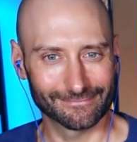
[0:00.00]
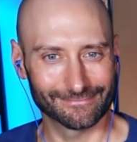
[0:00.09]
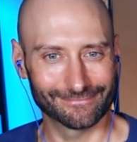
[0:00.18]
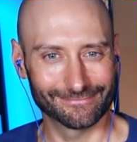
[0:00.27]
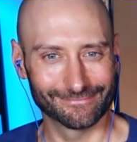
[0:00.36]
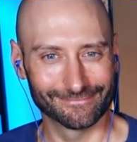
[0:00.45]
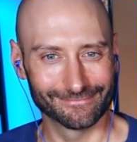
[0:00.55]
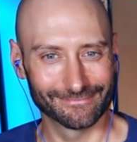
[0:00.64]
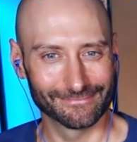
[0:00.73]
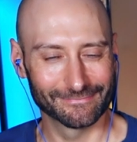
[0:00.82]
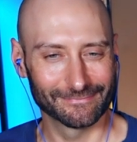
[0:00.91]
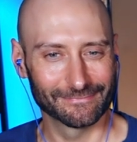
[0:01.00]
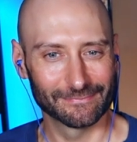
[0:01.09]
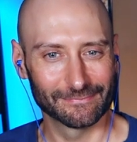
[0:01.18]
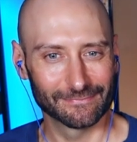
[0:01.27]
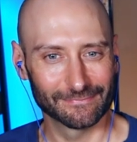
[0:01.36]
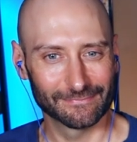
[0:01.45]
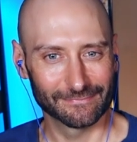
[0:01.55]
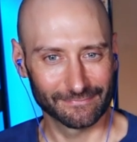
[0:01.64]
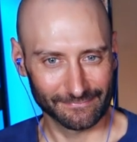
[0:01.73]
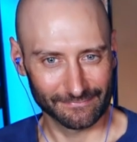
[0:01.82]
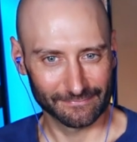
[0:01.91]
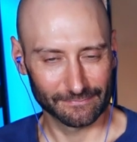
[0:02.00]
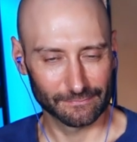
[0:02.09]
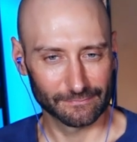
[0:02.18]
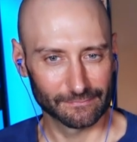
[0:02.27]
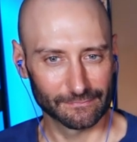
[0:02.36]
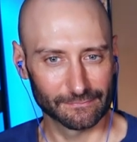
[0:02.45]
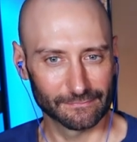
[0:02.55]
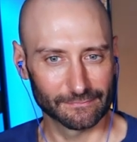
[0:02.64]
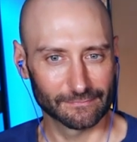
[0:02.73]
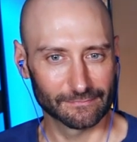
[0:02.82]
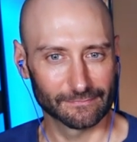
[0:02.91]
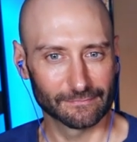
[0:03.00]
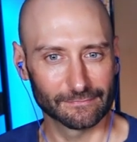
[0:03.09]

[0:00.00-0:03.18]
[no speech]